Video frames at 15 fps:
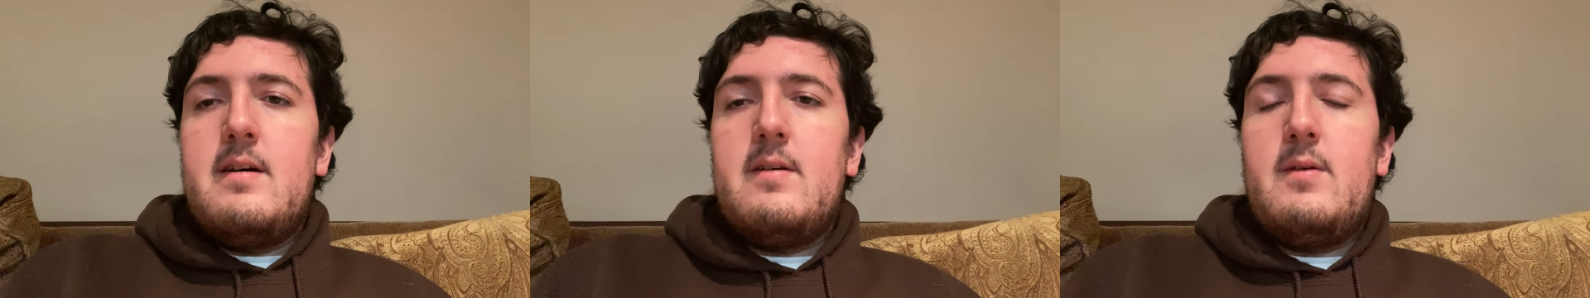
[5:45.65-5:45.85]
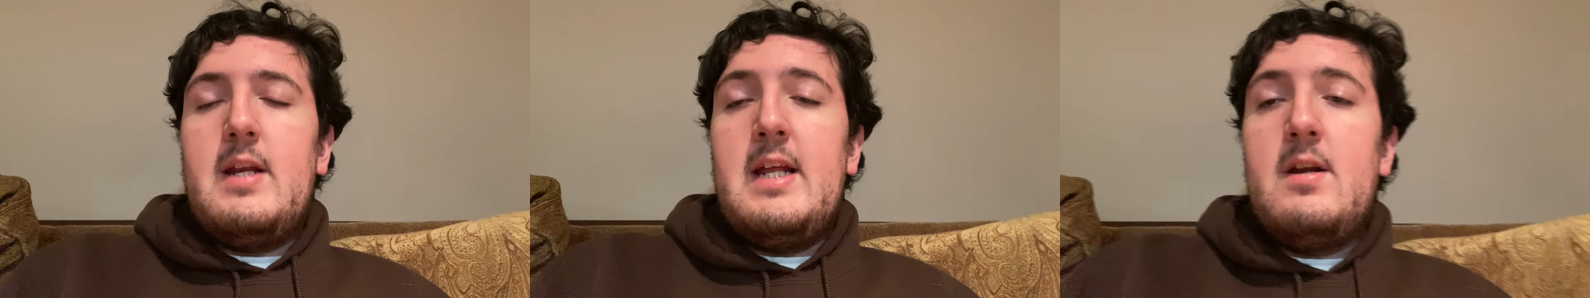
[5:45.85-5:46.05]

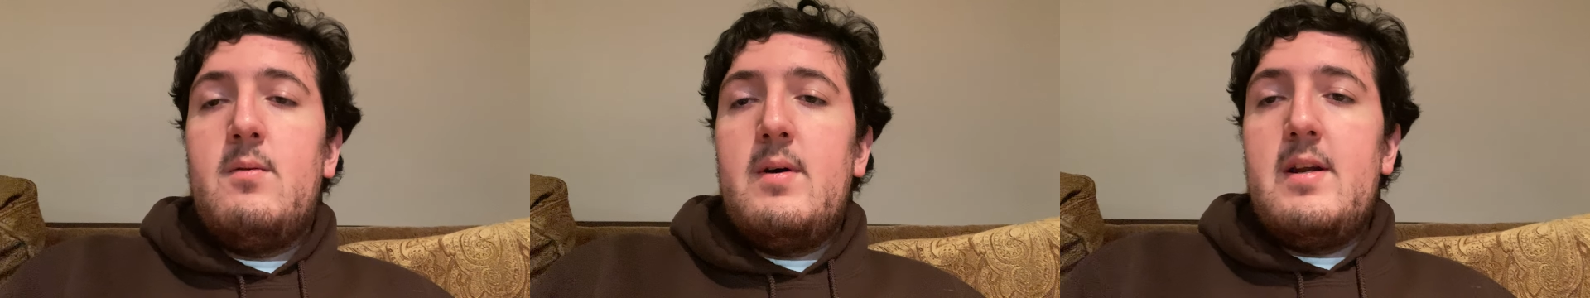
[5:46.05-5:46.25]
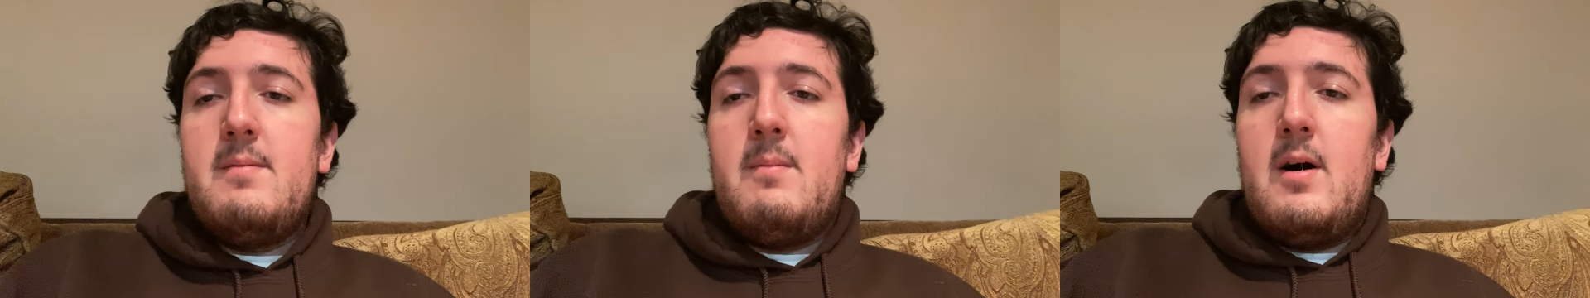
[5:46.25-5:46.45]
We need to
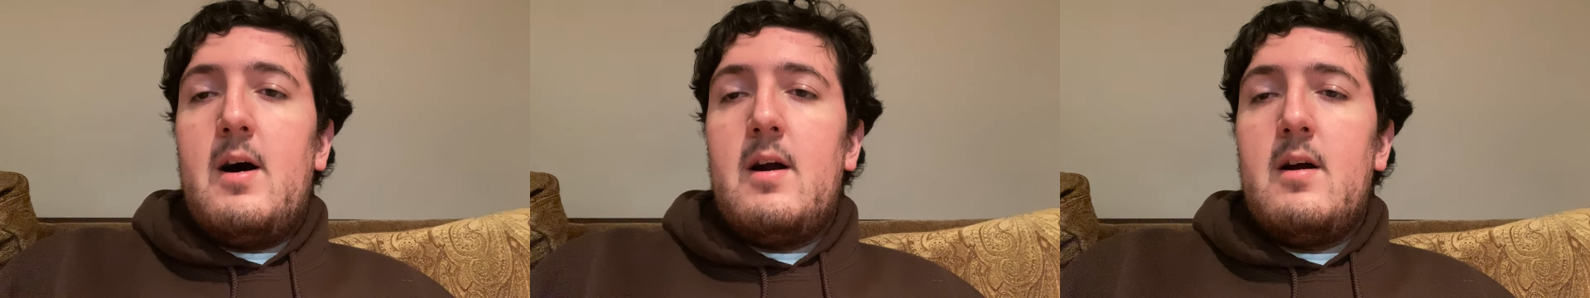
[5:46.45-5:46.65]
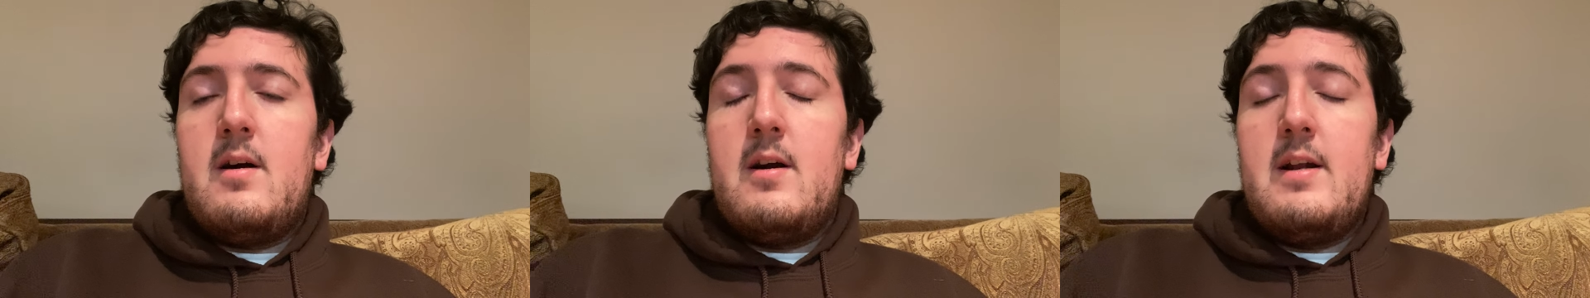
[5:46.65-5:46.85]
win
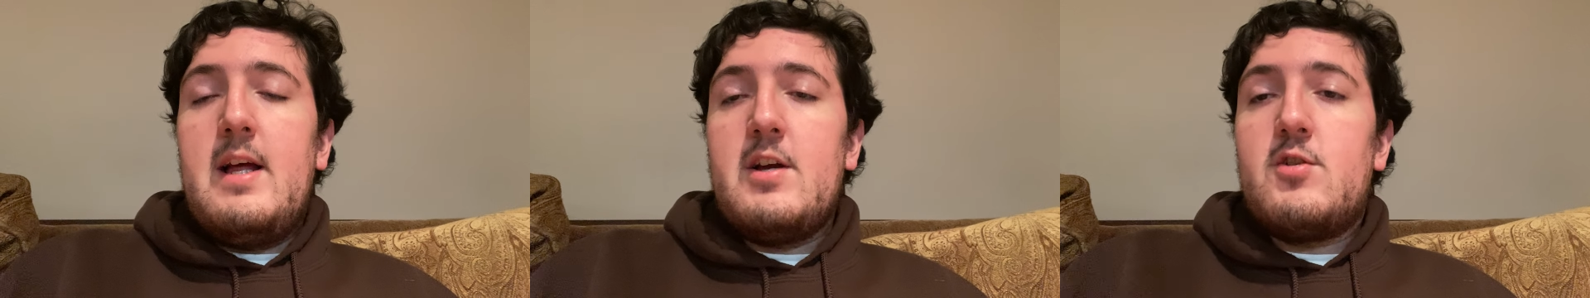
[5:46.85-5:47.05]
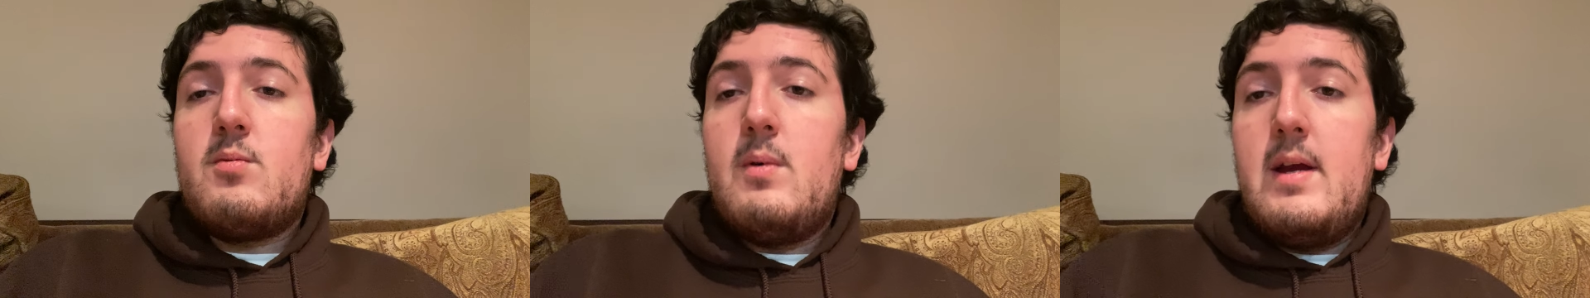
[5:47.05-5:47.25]
tomorrow or
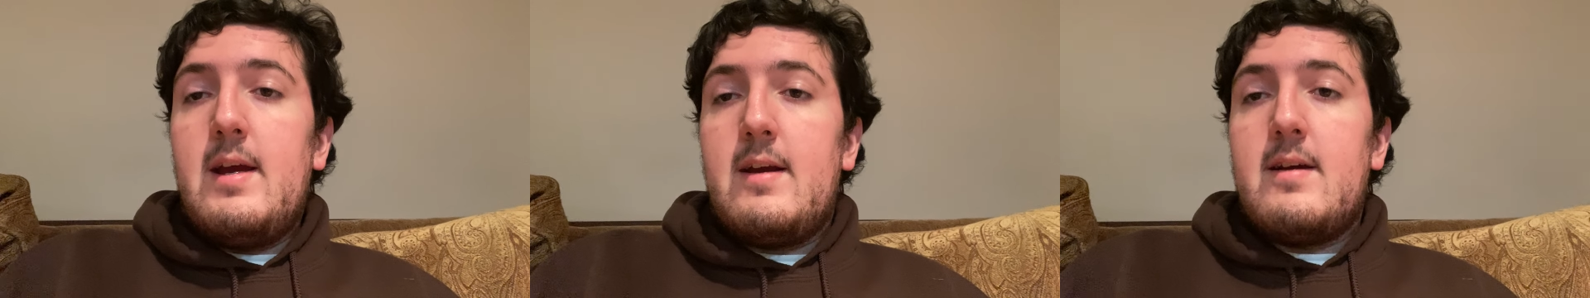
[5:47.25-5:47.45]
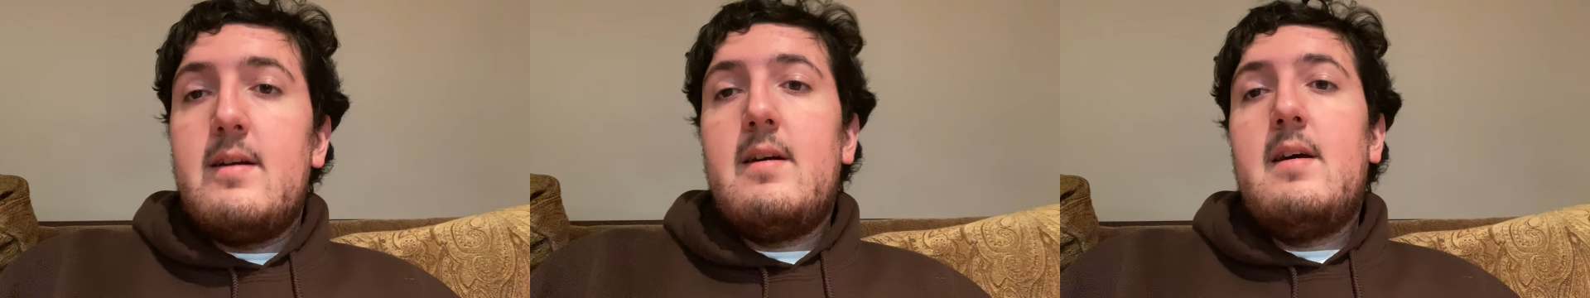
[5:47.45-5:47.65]
next
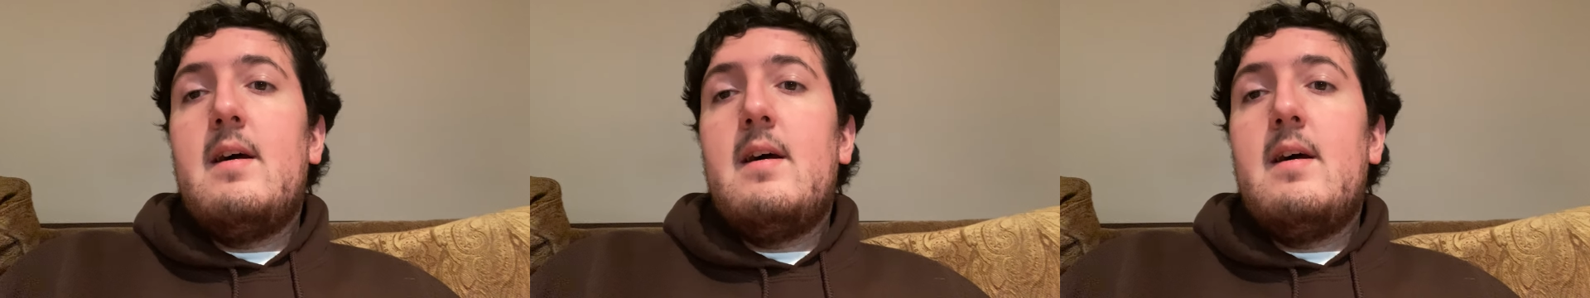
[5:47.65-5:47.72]
week